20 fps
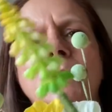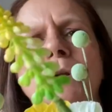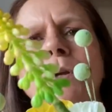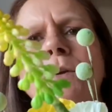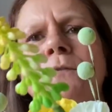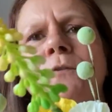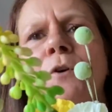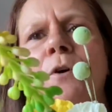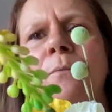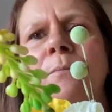
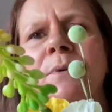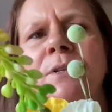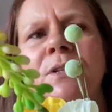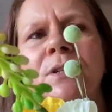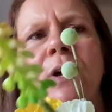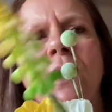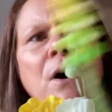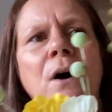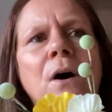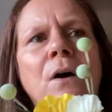You've got
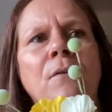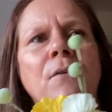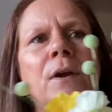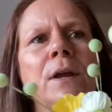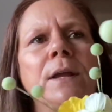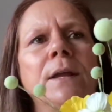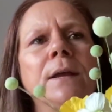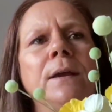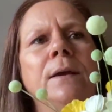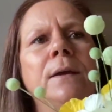
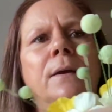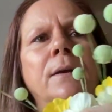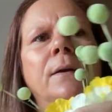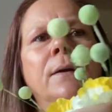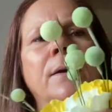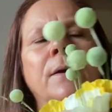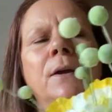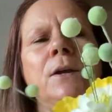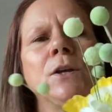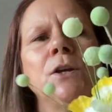muscari.
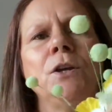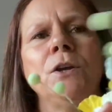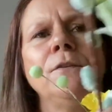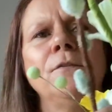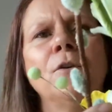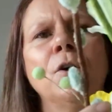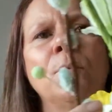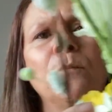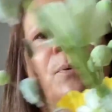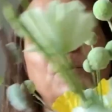
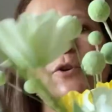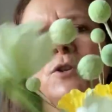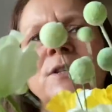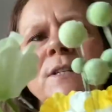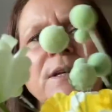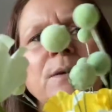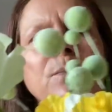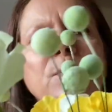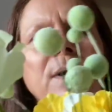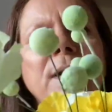You've got
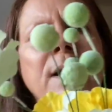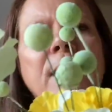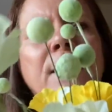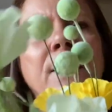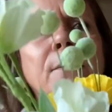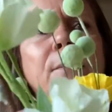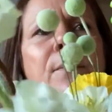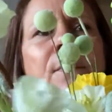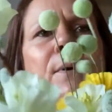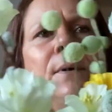pussy willow.